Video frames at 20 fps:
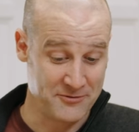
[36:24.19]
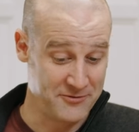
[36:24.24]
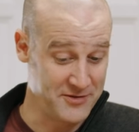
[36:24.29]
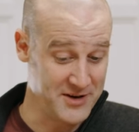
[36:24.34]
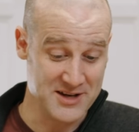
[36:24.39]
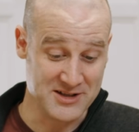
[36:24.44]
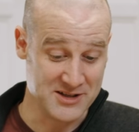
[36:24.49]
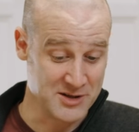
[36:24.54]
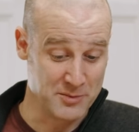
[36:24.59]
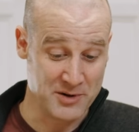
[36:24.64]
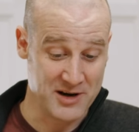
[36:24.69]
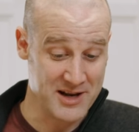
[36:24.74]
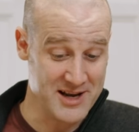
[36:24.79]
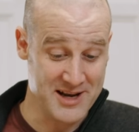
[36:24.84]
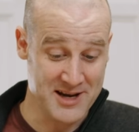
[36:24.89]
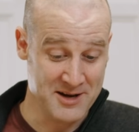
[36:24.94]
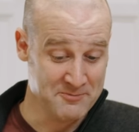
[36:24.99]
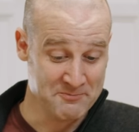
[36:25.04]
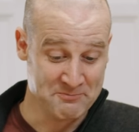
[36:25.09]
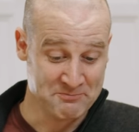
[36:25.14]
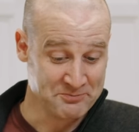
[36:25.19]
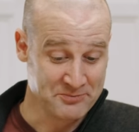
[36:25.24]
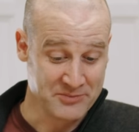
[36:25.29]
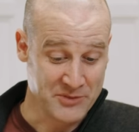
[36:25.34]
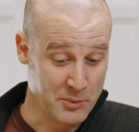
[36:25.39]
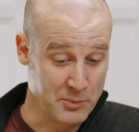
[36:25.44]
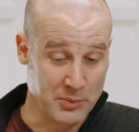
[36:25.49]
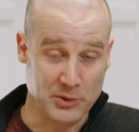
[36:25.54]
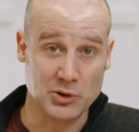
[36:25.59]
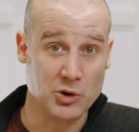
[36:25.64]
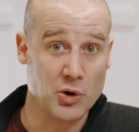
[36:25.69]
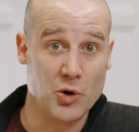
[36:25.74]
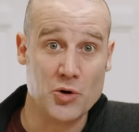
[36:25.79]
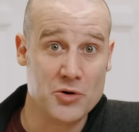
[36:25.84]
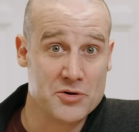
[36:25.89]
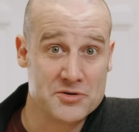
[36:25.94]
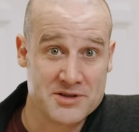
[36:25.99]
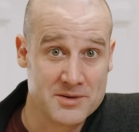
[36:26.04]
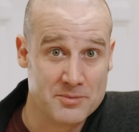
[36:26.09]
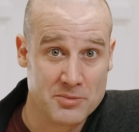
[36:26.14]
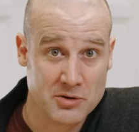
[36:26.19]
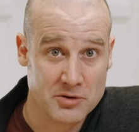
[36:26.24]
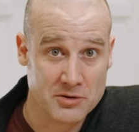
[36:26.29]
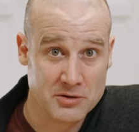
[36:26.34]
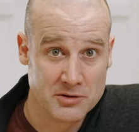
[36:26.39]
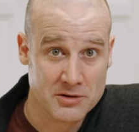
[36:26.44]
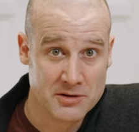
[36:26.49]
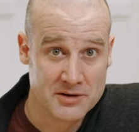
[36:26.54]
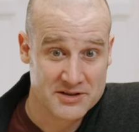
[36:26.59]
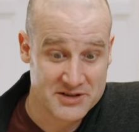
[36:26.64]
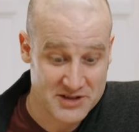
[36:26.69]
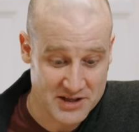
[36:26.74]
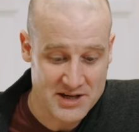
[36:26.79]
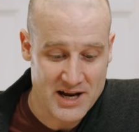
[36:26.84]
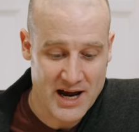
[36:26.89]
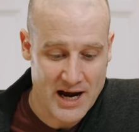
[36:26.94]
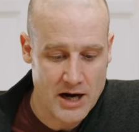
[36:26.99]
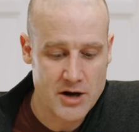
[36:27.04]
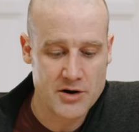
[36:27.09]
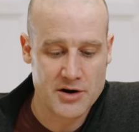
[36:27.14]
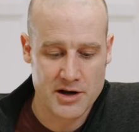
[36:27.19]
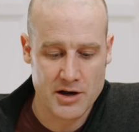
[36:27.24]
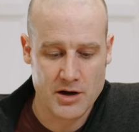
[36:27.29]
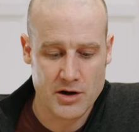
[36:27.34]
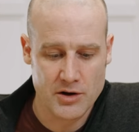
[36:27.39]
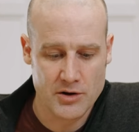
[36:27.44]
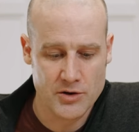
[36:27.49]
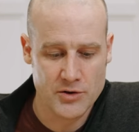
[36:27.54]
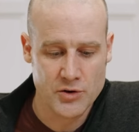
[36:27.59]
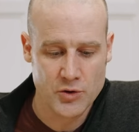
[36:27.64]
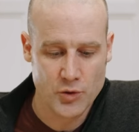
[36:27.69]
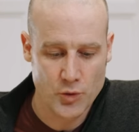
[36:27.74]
feasibly plausible scenario